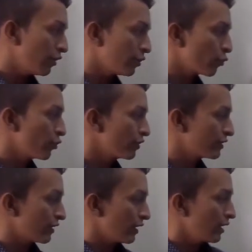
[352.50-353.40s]
In other
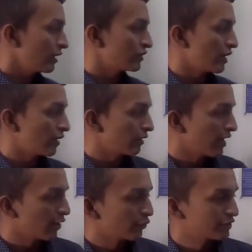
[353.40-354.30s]
words, in
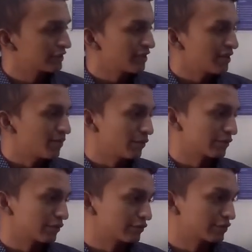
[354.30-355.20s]
child language,
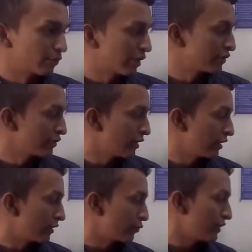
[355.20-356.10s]
not
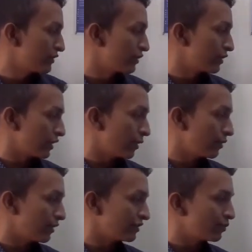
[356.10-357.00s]
rational and research
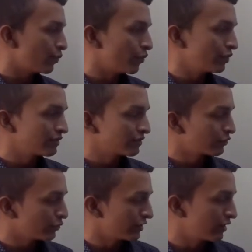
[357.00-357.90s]
evidence
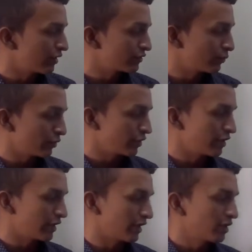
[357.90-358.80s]
points to general
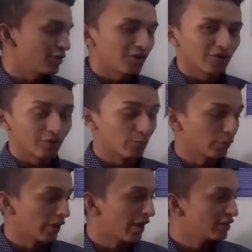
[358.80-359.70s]
superiority.
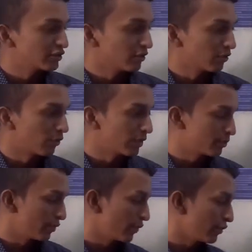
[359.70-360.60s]
Comprehension
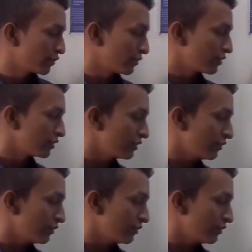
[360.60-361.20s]
over production.